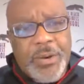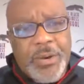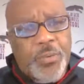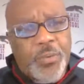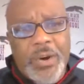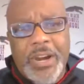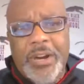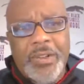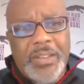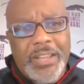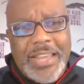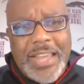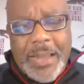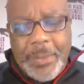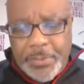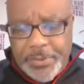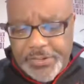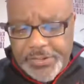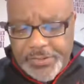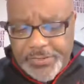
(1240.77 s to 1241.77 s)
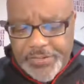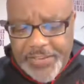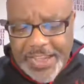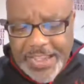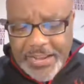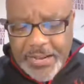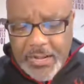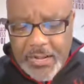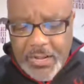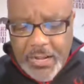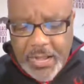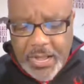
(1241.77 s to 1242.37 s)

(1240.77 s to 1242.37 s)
It rarely happens. In fact,